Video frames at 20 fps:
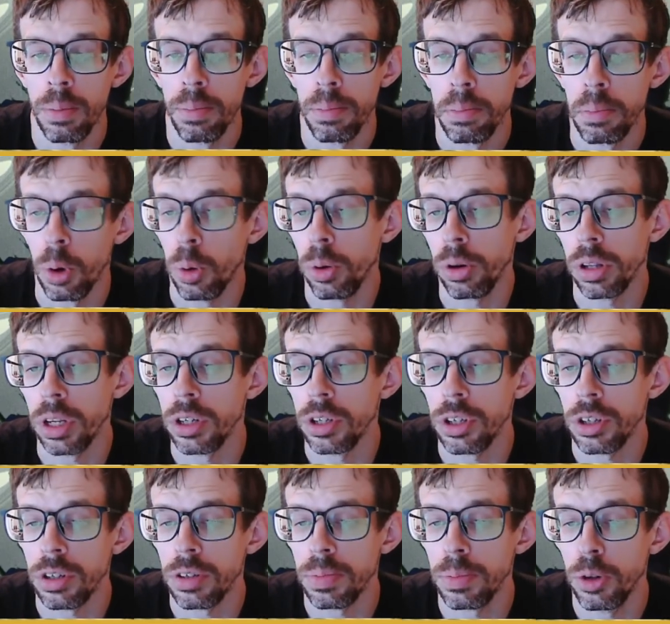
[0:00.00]
More than
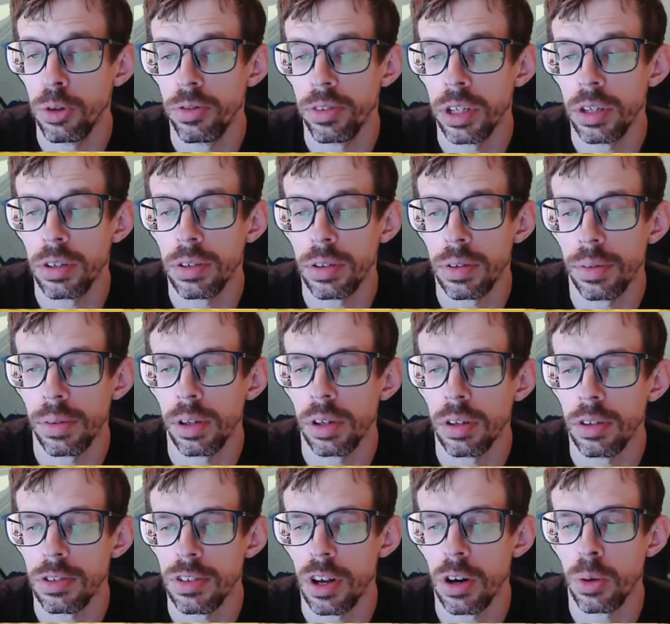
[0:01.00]
just movies.
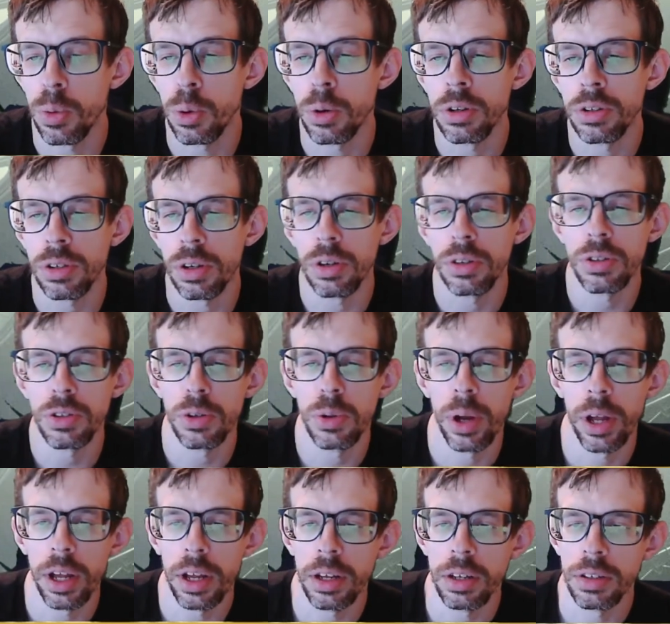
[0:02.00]
Star Wars also
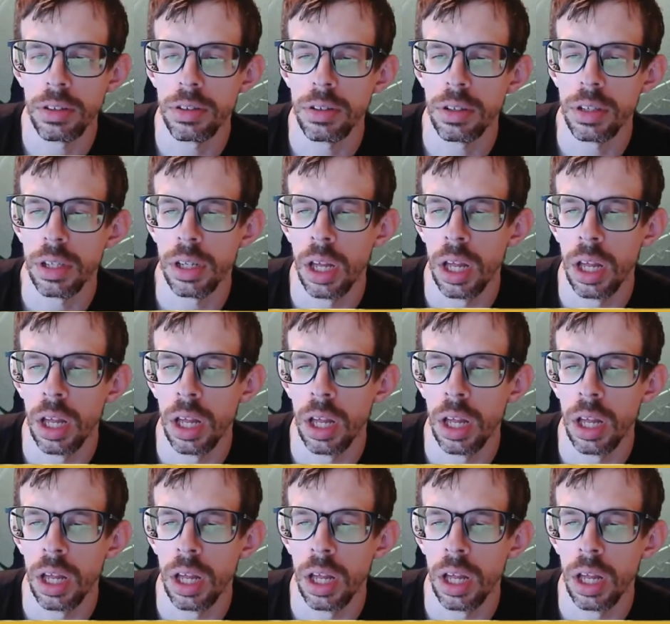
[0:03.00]
has